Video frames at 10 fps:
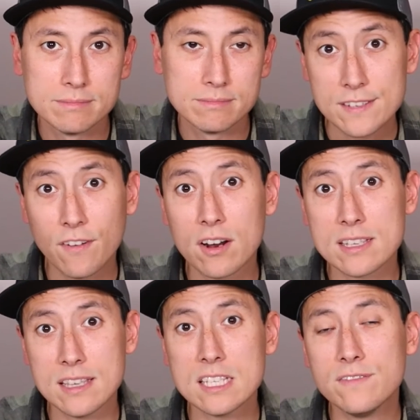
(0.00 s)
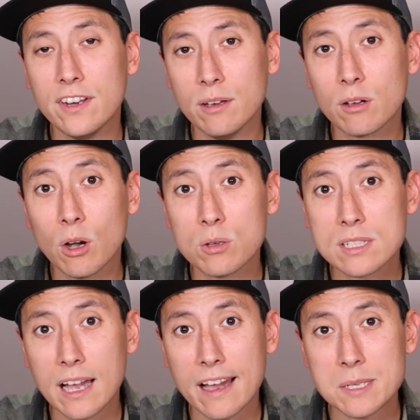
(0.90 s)
As far as this video goes,
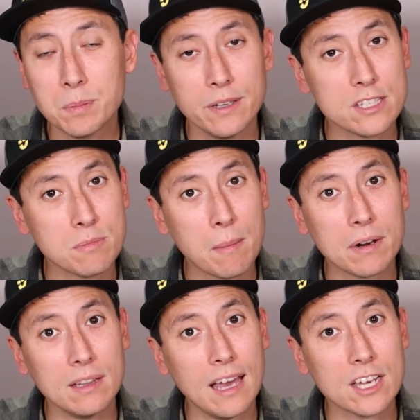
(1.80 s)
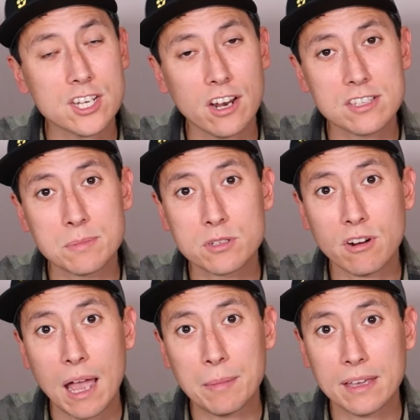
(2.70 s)
guys, please remember to like, share,
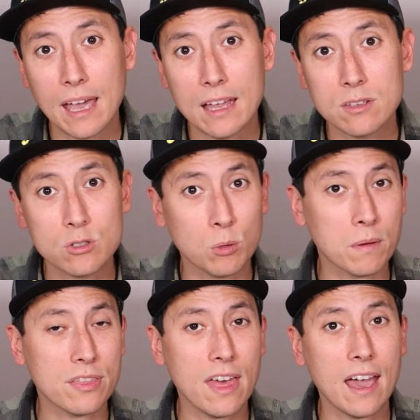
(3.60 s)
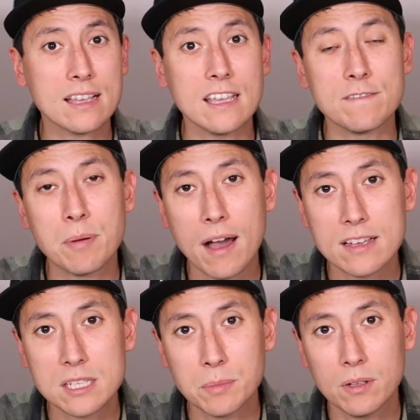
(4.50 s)
subscribe again. Super thanks if
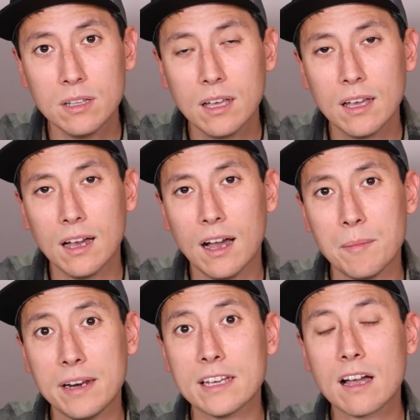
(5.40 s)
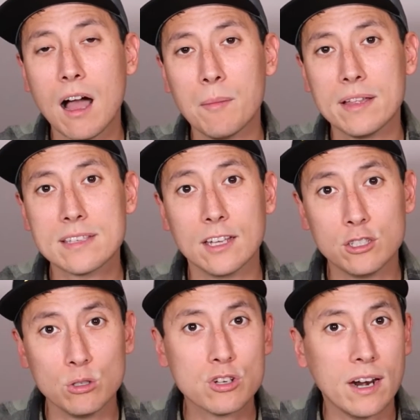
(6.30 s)
possible. Um, any comments, I
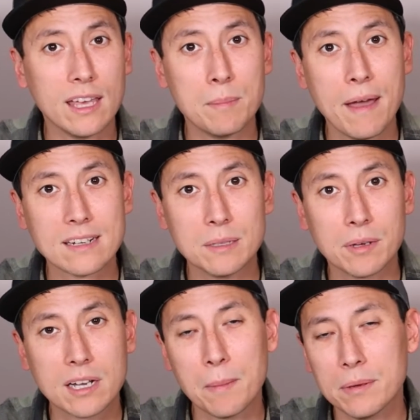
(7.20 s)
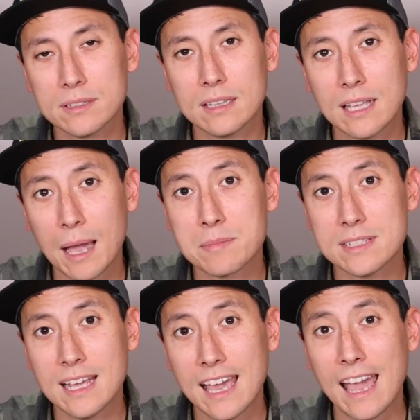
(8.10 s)
do try to get back to them a couple times a
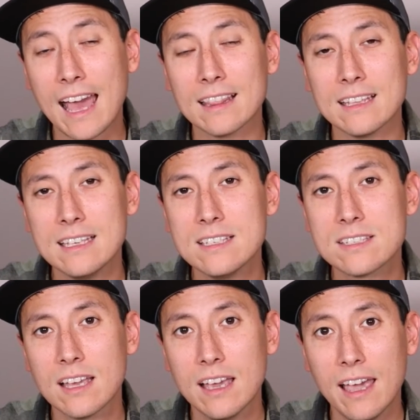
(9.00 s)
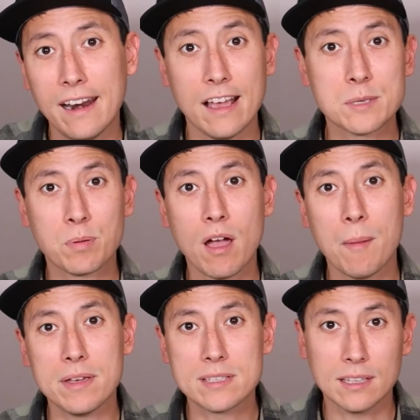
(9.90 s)
day at least. And as
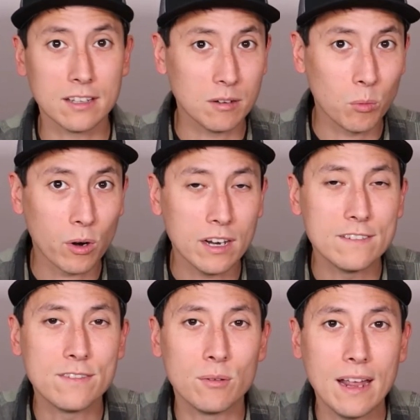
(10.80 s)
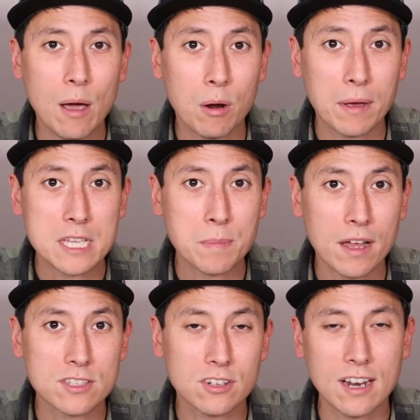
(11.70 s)
promised, a little more info now on my
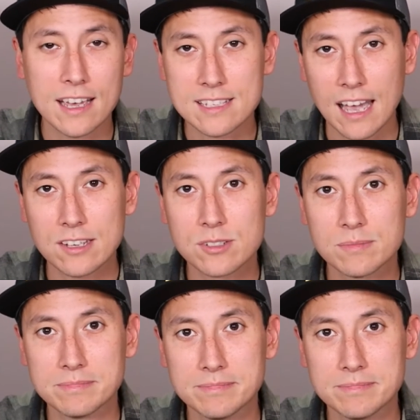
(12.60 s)
sponsor, NiceHash.